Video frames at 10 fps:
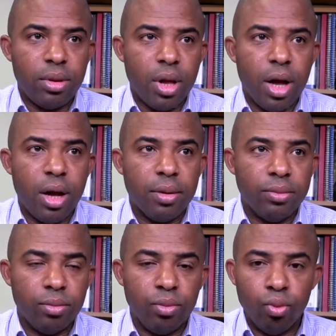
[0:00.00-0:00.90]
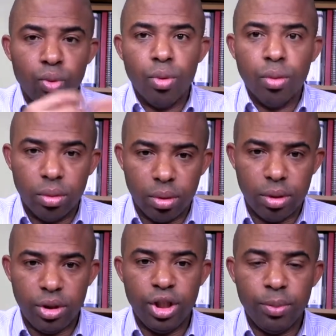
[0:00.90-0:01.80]
uh, wool,
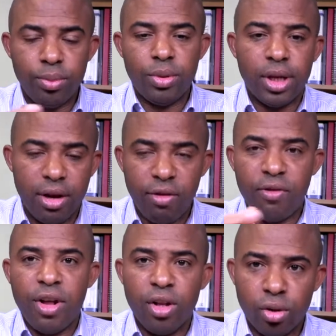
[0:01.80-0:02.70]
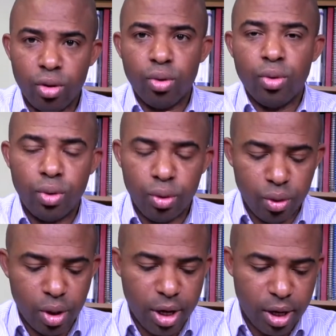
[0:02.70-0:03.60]
ships, and everything to to
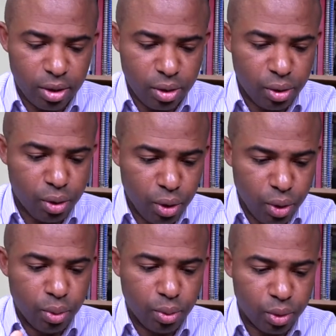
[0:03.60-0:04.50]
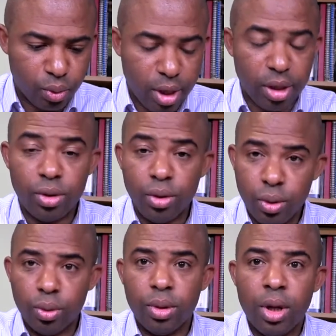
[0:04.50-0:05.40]
to, uh, to you as well, to
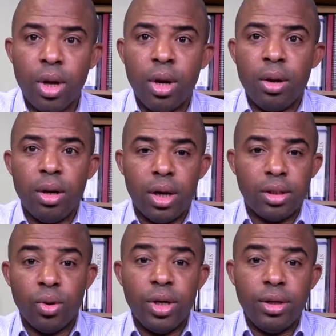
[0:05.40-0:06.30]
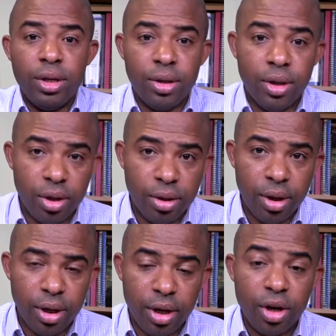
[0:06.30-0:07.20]
you." And so he he
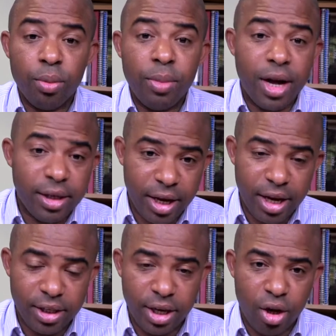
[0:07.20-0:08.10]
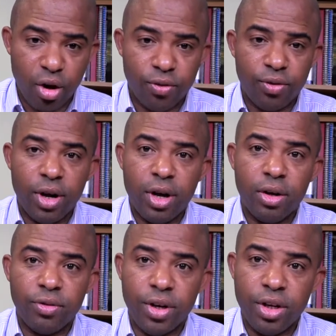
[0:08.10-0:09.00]
he he rebelled against the king of uh,
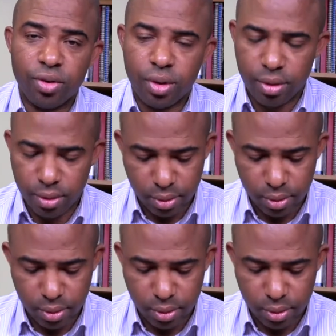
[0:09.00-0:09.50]
of Israel.